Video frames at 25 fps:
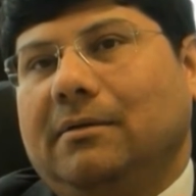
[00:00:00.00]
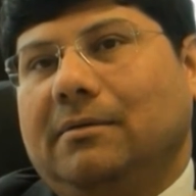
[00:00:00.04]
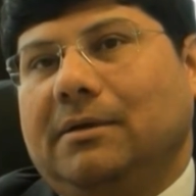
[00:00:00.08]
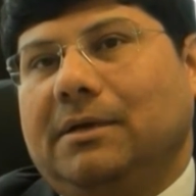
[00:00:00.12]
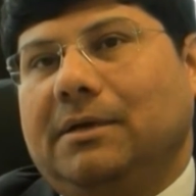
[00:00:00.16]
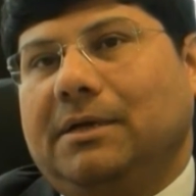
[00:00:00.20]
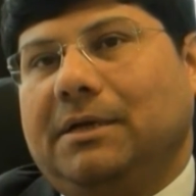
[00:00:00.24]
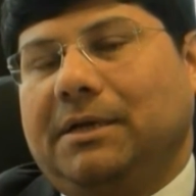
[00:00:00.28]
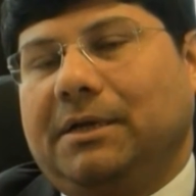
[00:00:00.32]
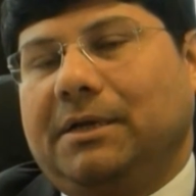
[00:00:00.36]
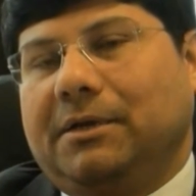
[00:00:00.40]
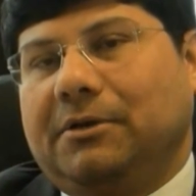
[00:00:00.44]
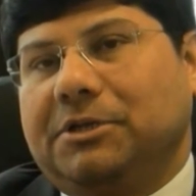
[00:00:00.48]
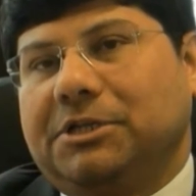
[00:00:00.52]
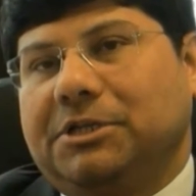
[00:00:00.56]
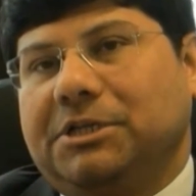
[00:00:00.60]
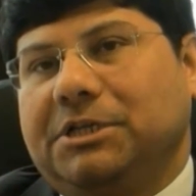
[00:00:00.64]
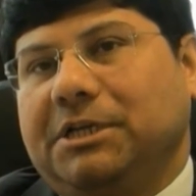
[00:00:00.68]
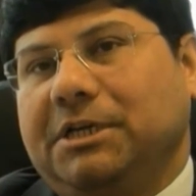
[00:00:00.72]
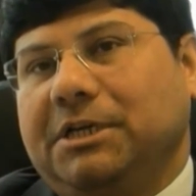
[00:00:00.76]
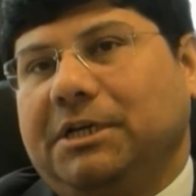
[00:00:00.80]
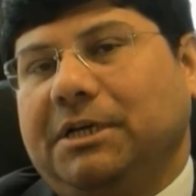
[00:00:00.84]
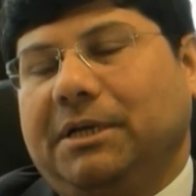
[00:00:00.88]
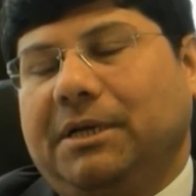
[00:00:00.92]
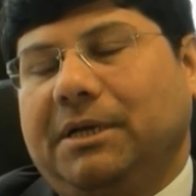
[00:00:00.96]
he or
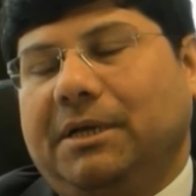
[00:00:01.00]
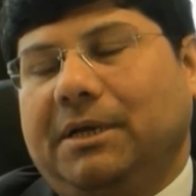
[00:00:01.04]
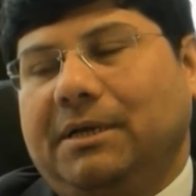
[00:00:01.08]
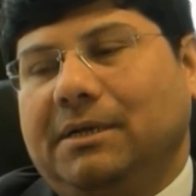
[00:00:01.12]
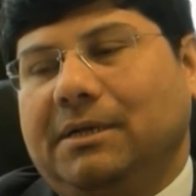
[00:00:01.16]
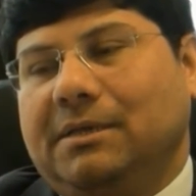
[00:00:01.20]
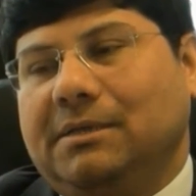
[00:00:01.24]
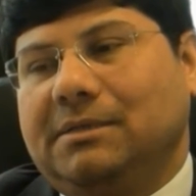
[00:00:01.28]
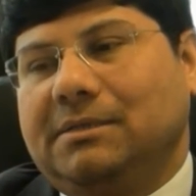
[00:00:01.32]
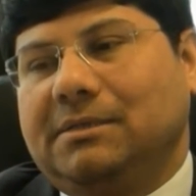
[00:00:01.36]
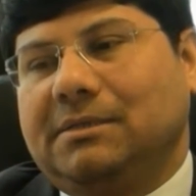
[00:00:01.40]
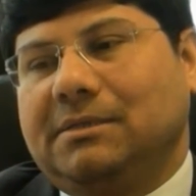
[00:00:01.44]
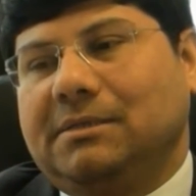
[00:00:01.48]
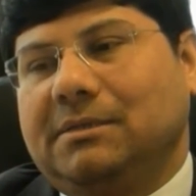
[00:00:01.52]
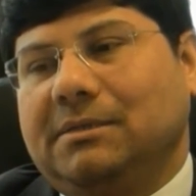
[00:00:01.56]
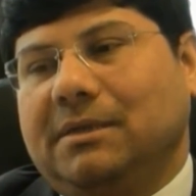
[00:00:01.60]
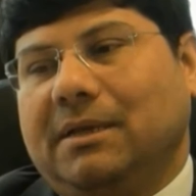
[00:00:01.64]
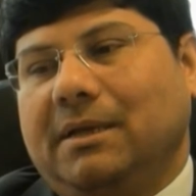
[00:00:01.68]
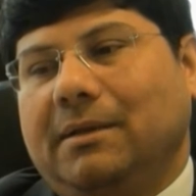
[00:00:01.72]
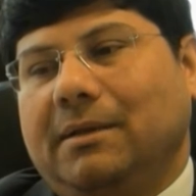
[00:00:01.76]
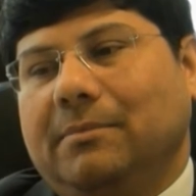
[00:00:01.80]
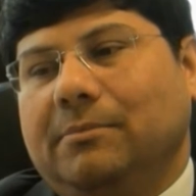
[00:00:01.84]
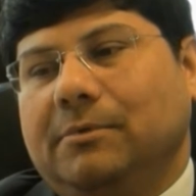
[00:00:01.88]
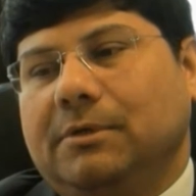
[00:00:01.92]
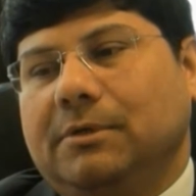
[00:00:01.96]
she is
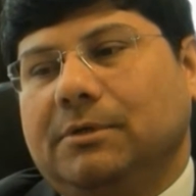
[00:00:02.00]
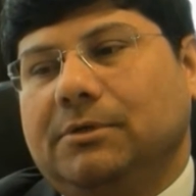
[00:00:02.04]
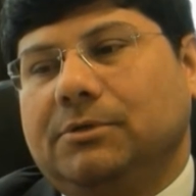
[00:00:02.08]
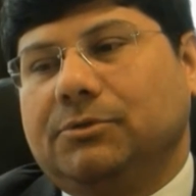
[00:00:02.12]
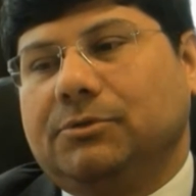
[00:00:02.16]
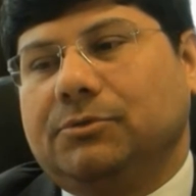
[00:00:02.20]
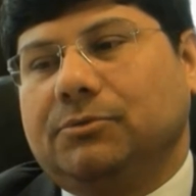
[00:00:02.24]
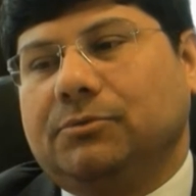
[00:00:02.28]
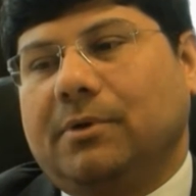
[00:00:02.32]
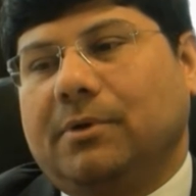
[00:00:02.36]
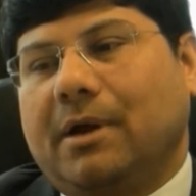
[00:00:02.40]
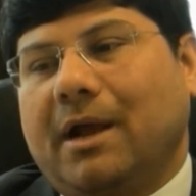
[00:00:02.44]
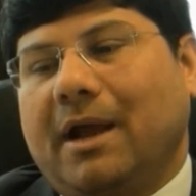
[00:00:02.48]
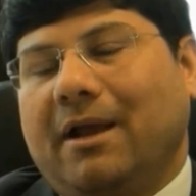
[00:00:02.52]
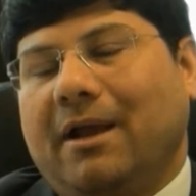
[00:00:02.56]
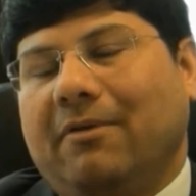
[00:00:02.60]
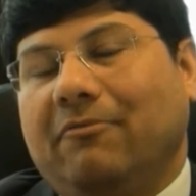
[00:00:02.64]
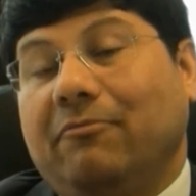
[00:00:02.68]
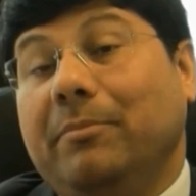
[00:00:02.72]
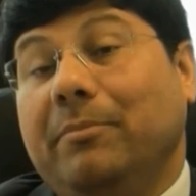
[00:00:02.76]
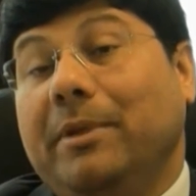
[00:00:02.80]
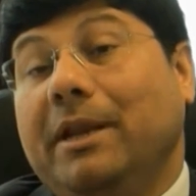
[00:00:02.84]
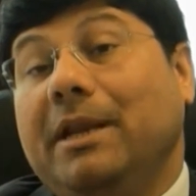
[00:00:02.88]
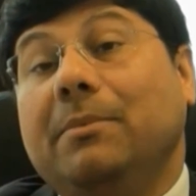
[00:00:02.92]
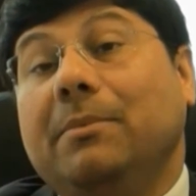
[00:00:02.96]
able to
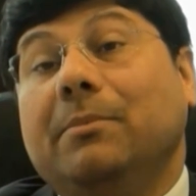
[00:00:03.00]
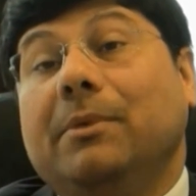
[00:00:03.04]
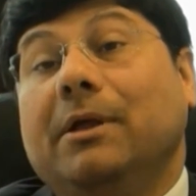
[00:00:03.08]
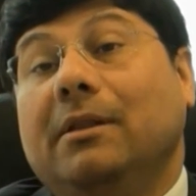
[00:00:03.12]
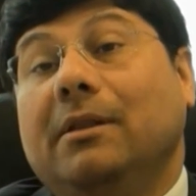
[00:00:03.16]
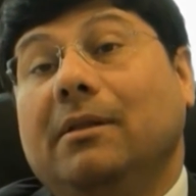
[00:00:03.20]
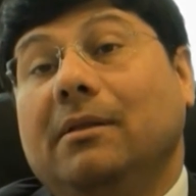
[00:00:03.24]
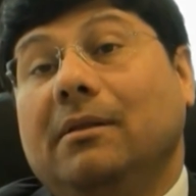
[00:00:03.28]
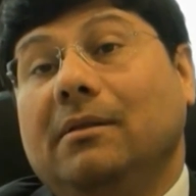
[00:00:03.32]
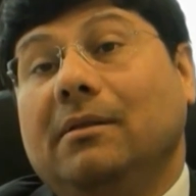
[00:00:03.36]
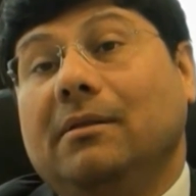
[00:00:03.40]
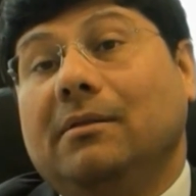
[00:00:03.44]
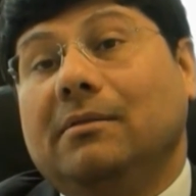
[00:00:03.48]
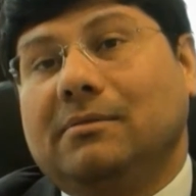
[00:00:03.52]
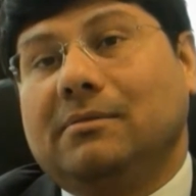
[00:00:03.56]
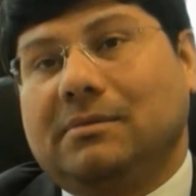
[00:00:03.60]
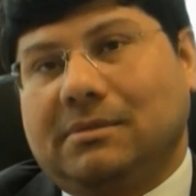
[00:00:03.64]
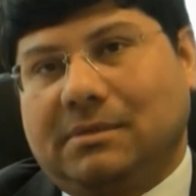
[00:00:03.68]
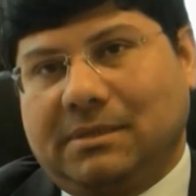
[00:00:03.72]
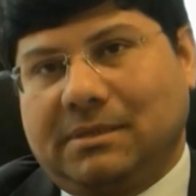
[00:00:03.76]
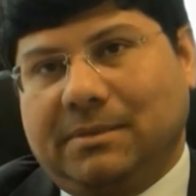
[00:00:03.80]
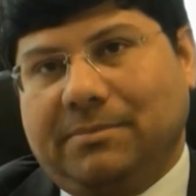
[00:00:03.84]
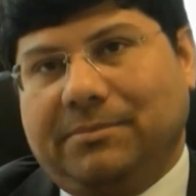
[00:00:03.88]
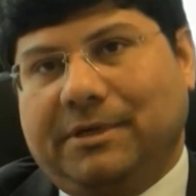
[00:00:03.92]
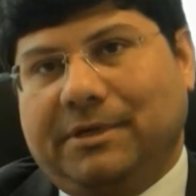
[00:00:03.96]
have minimal
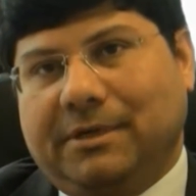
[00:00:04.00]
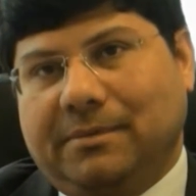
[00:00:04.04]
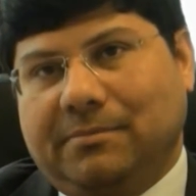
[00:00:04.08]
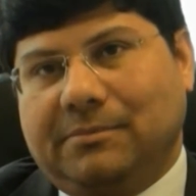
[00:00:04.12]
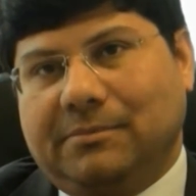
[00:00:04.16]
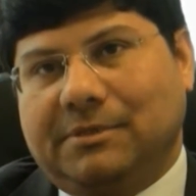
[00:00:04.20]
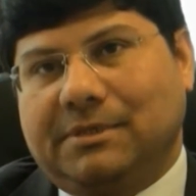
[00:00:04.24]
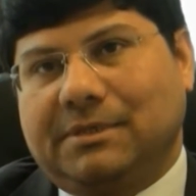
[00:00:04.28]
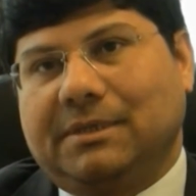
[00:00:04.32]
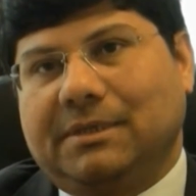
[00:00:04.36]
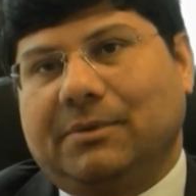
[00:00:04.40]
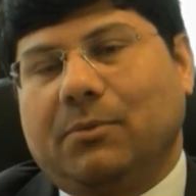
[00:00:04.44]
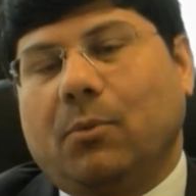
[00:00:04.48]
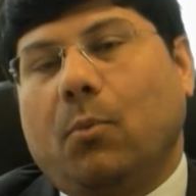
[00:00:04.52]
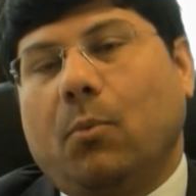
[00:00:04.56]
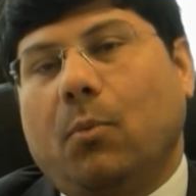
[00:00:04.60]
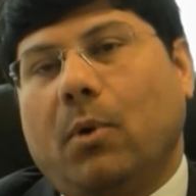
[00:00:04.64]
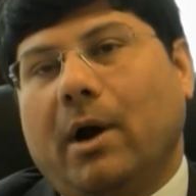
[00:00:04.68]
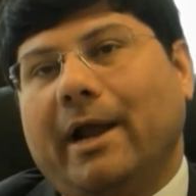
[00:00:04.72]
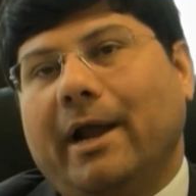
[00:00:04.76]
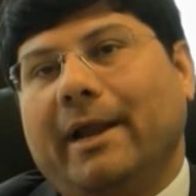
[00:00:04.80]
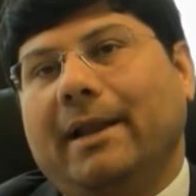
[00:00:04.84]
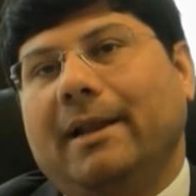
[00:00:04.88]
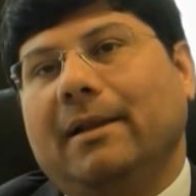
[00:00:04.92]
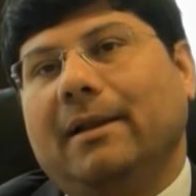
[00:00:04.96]
symptoms
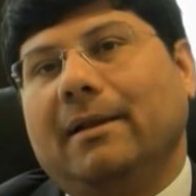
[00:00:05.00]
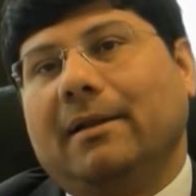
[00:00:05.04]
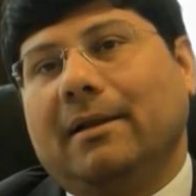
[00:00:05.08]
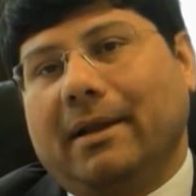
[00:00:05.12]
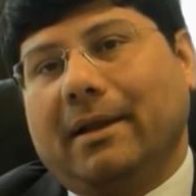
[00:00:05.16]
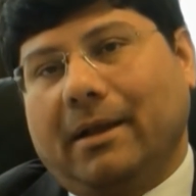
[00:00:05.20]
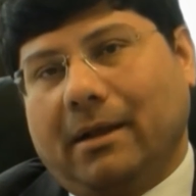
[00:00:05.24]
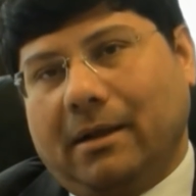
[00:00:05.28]
while